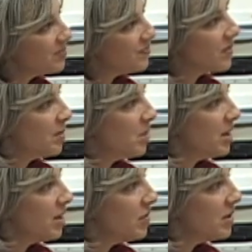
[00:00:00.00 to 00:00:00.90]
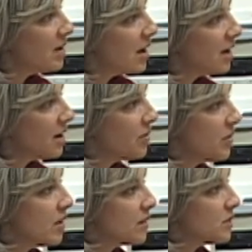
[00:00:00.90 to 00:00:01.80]
But even that, I
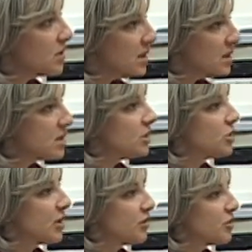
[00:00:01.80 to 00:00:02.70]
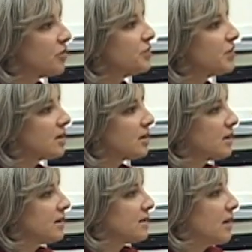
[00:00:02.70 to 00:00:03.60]
think there is a general
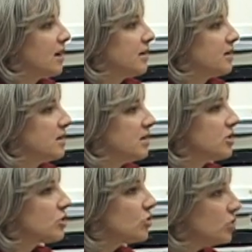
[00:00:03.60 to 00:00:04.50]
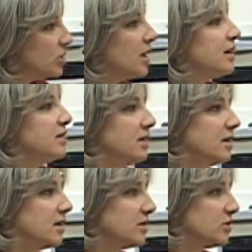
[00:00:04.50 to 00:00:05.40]
feeling that it's a good
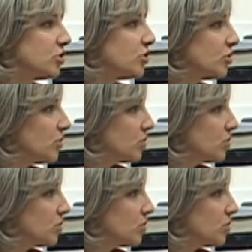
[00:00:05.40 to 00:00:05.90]
idea to